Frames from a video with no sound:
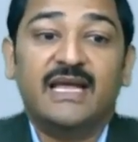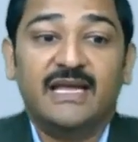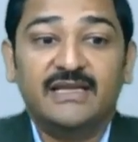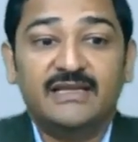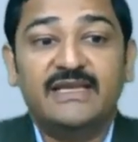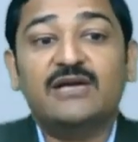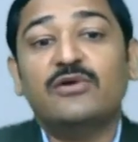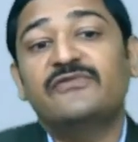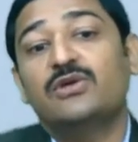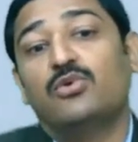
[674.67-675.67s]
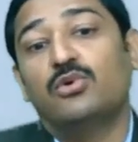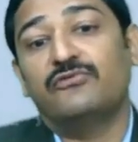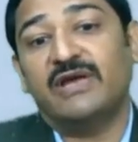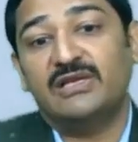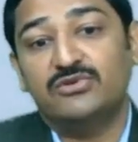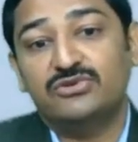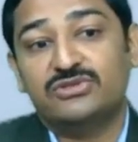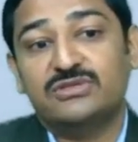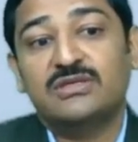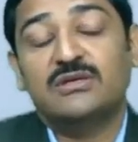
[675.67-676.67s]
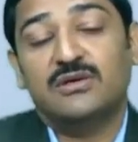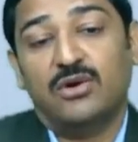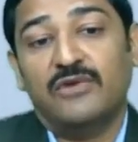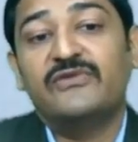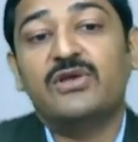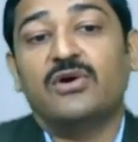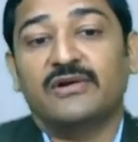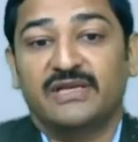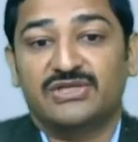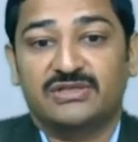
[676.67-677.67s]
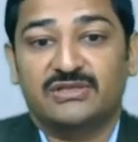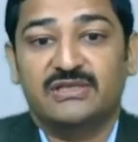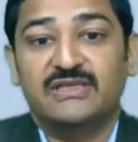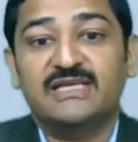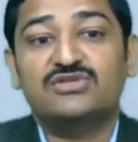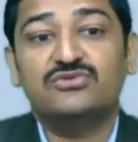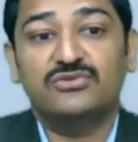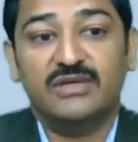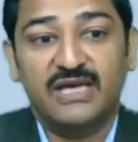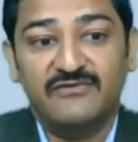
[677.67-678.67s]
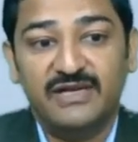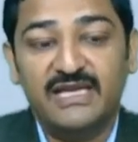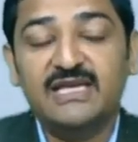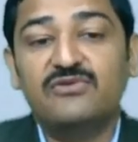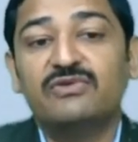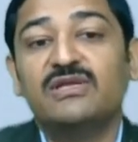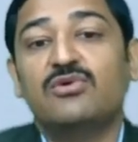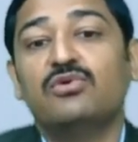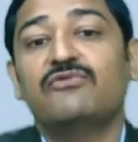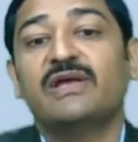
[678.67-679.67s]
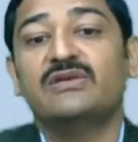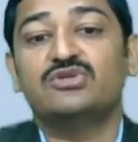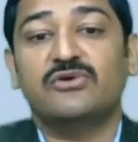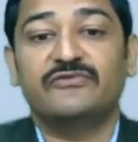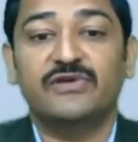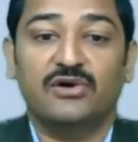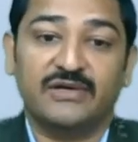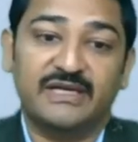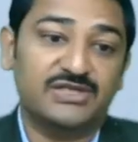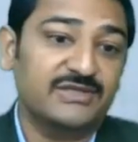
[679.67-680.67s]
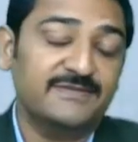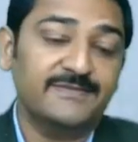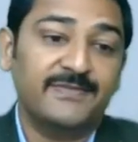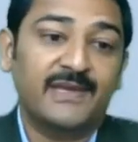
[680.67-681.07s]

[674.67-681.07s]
and that of the core values of the organization. It has to have a link with the core values of the organization.